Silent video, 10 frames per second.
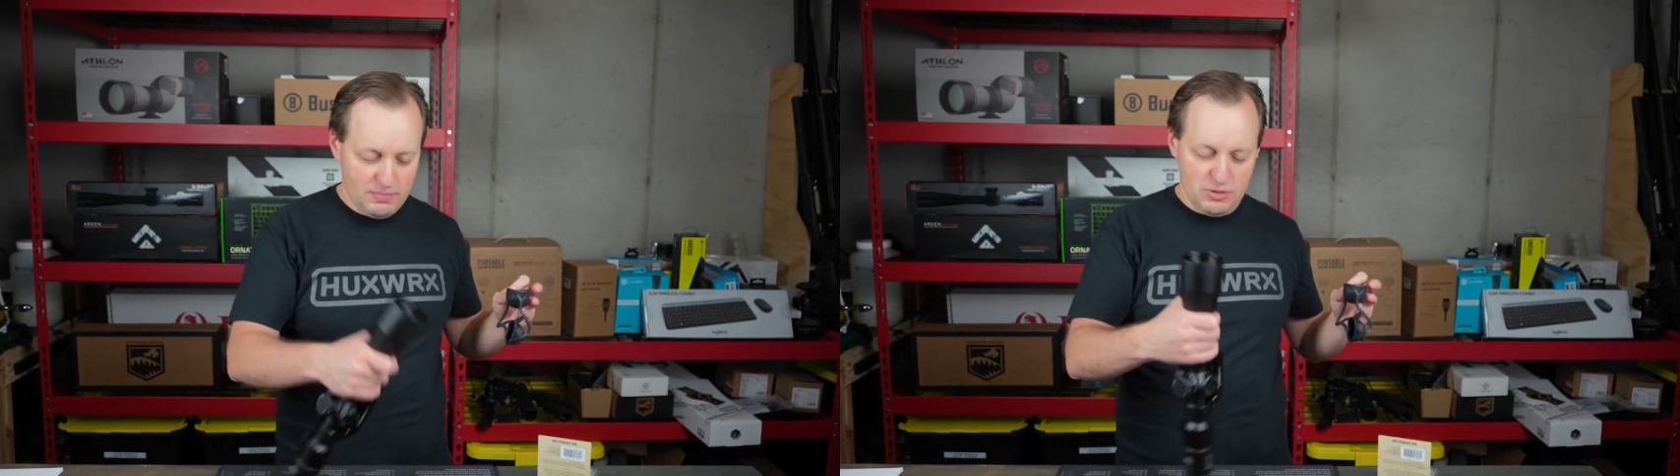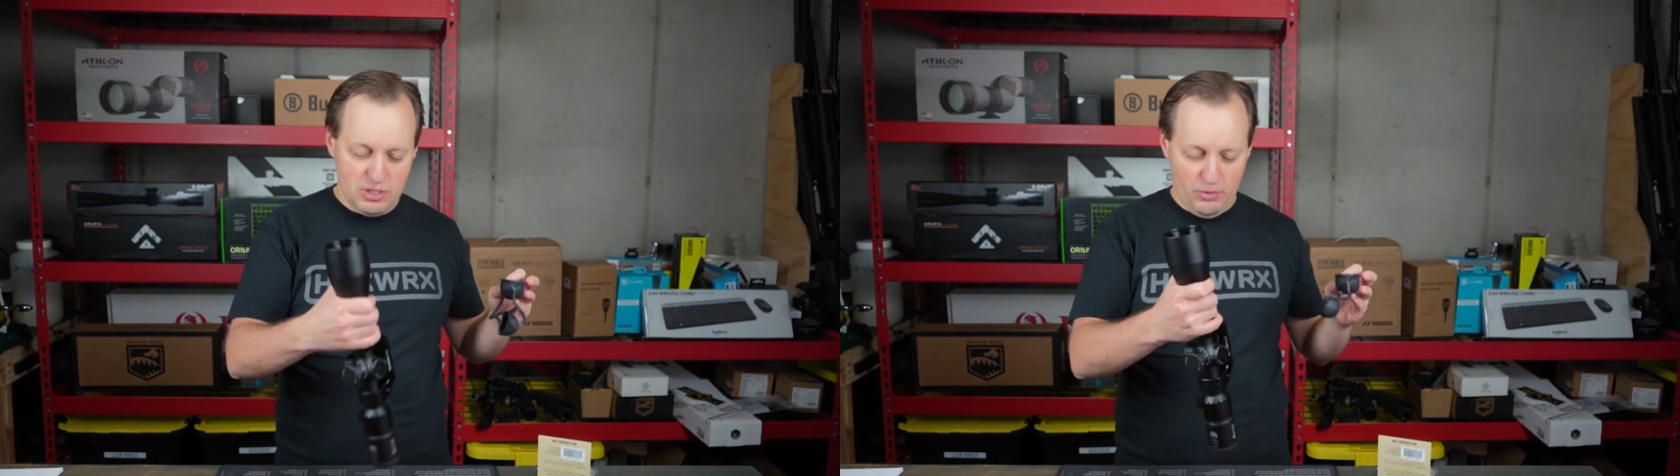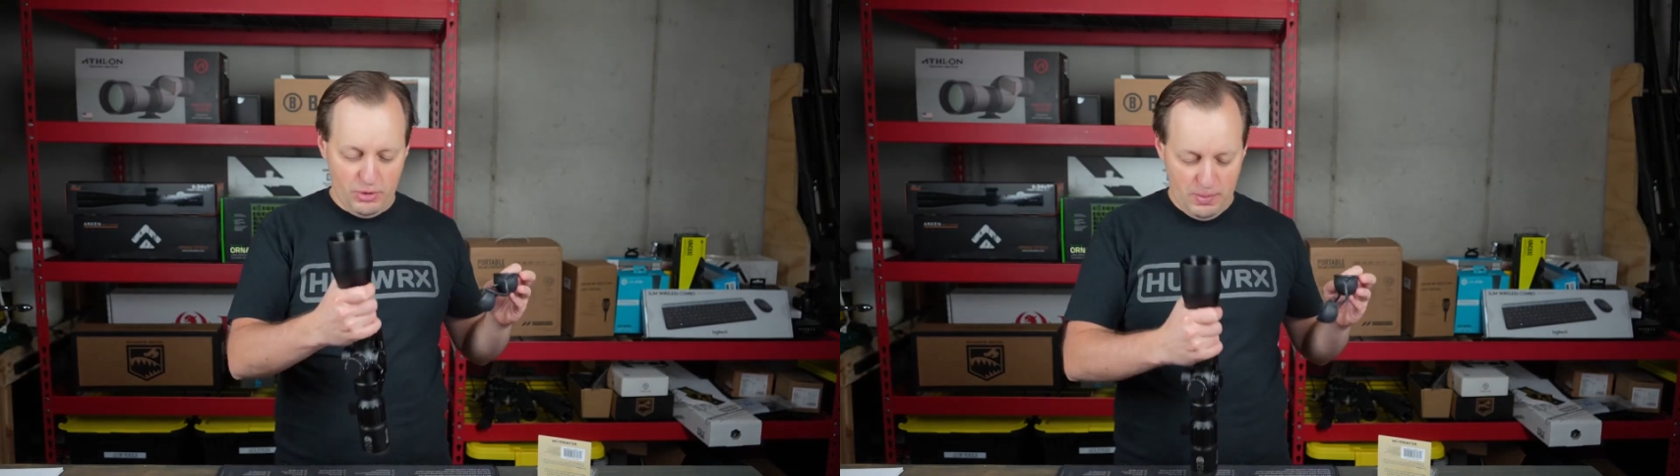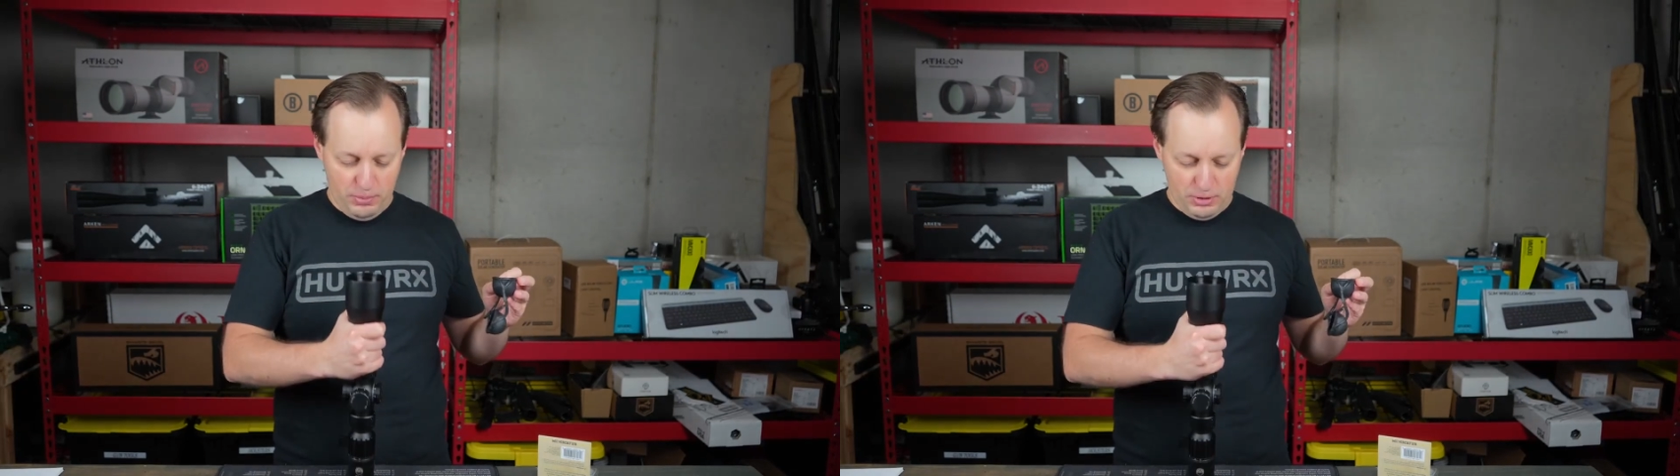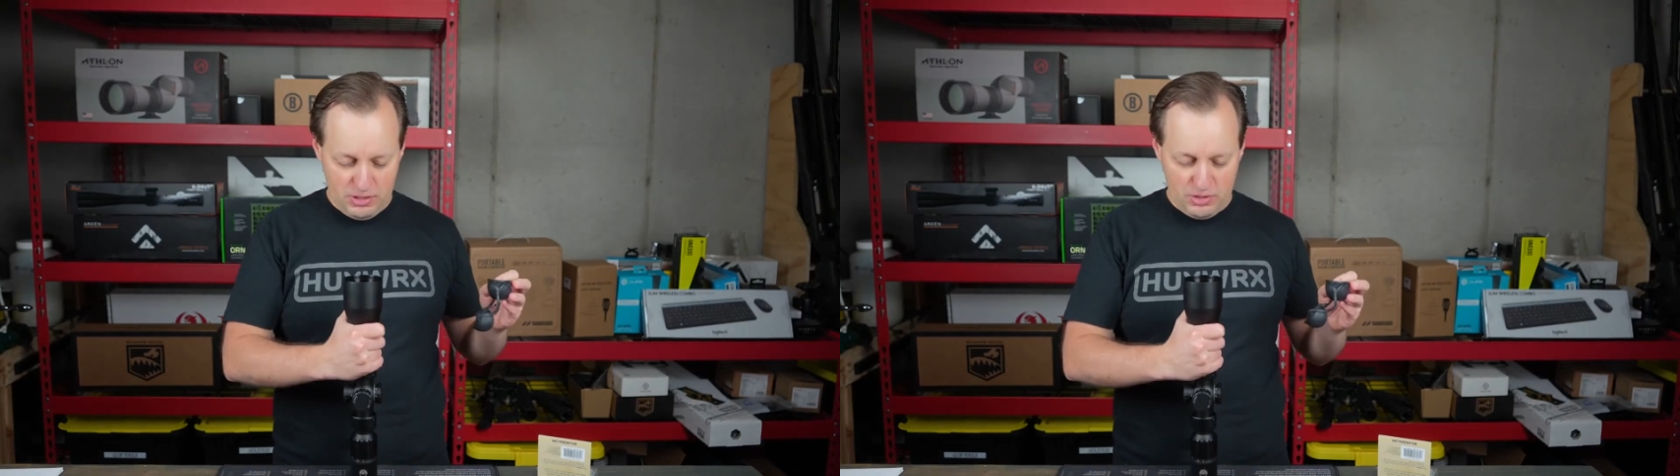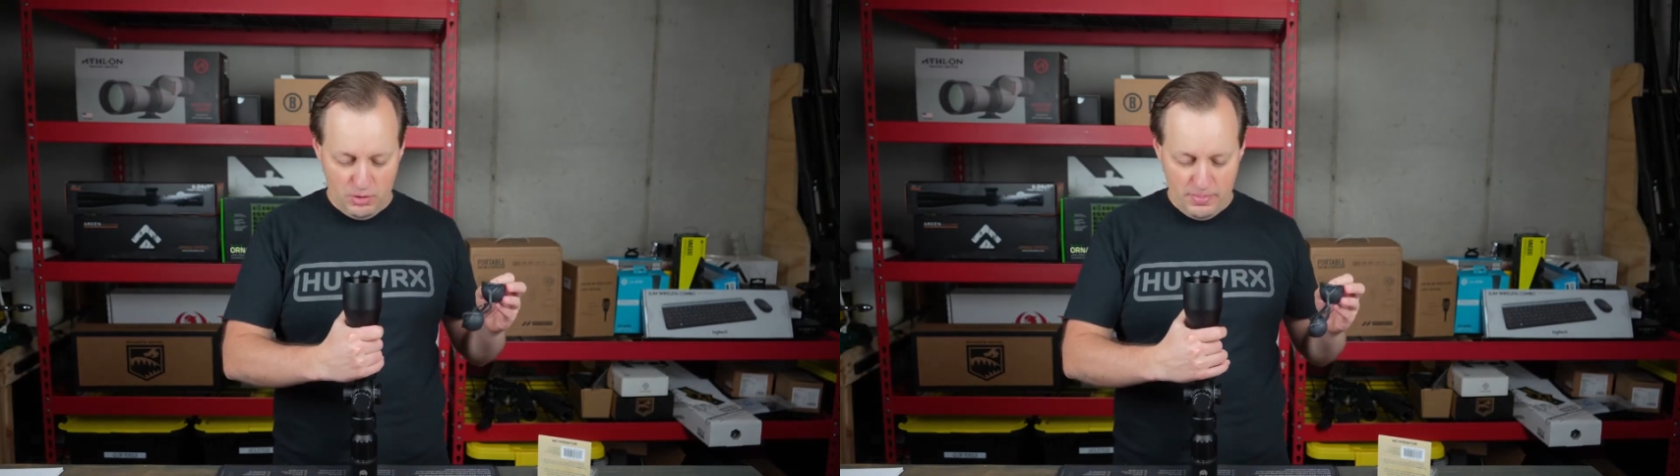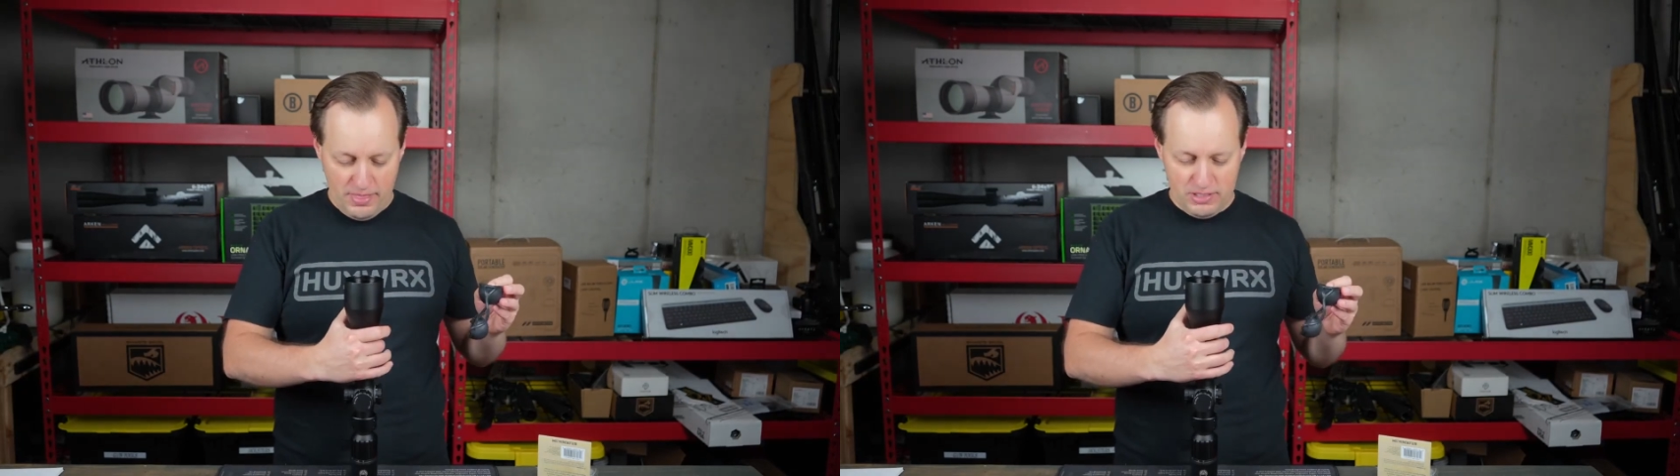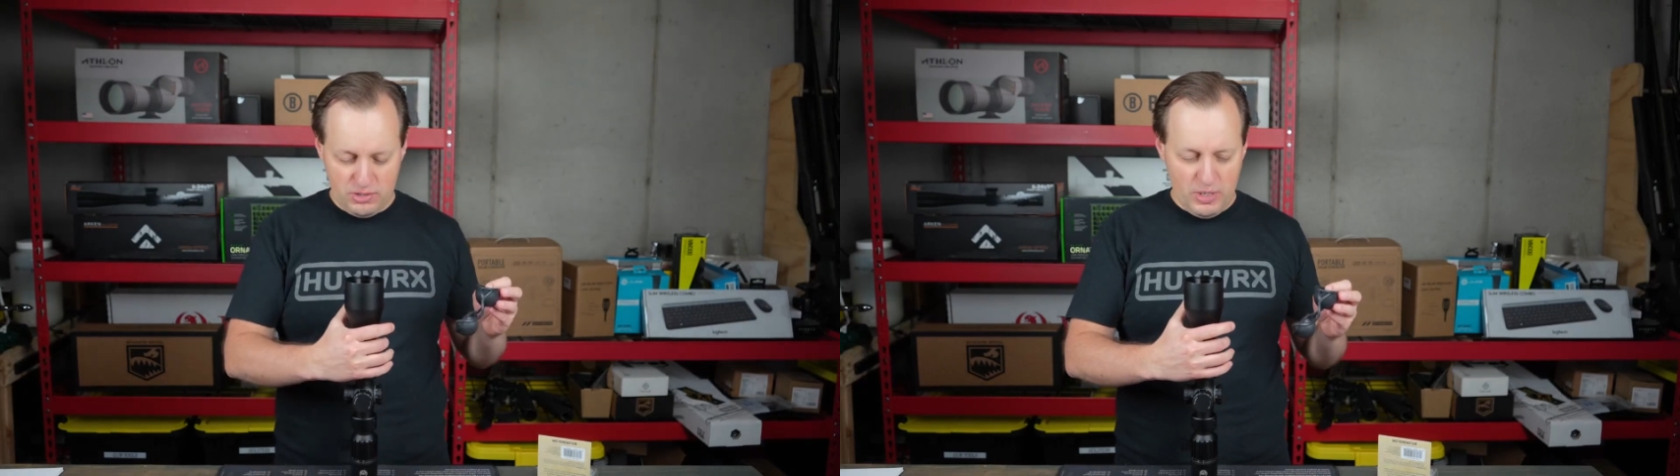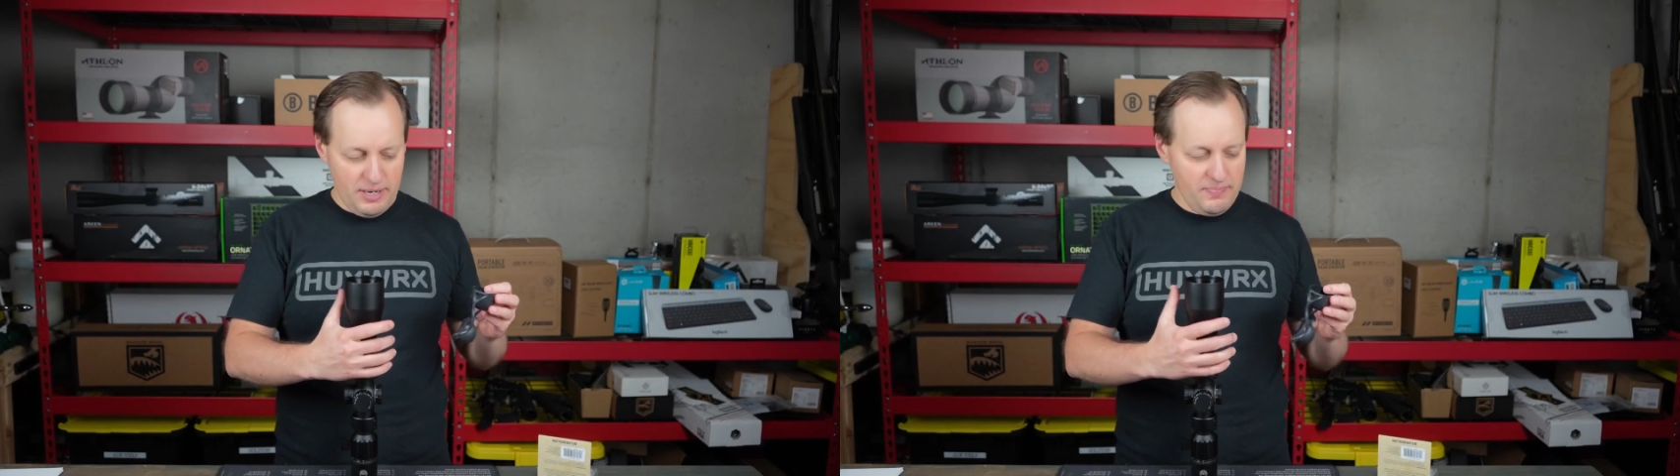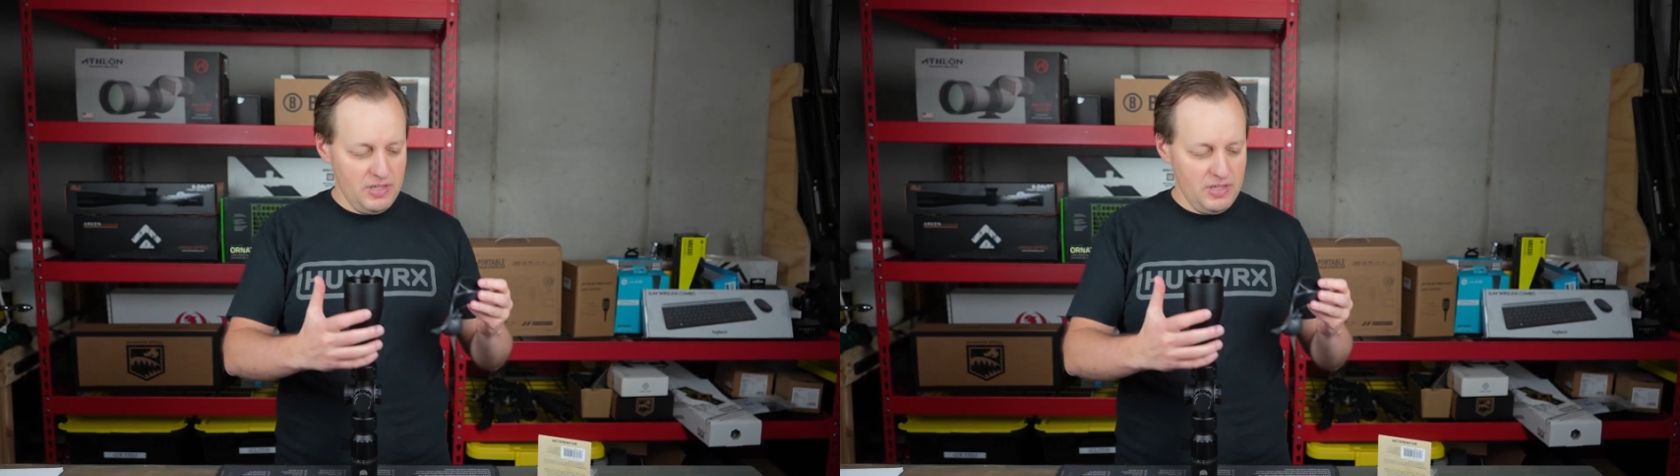So we're going to put the scope this way.